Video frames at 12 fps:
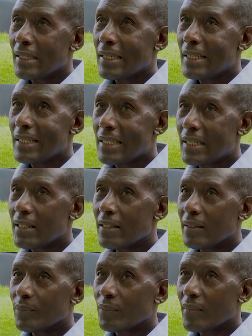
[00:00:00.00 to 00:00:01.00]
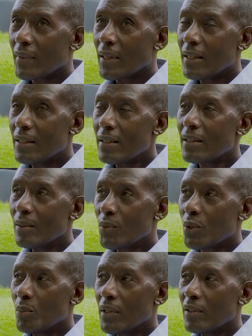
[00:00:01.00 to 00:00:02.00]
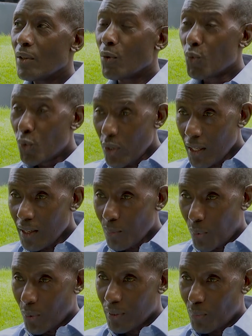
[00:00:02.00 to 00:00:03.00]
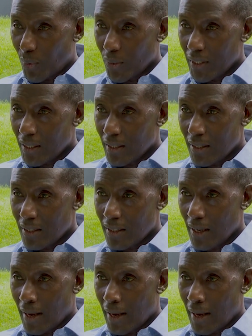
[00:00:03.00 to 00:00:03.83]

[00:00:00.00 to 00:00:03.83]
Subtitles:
it did seem to me a really important point. And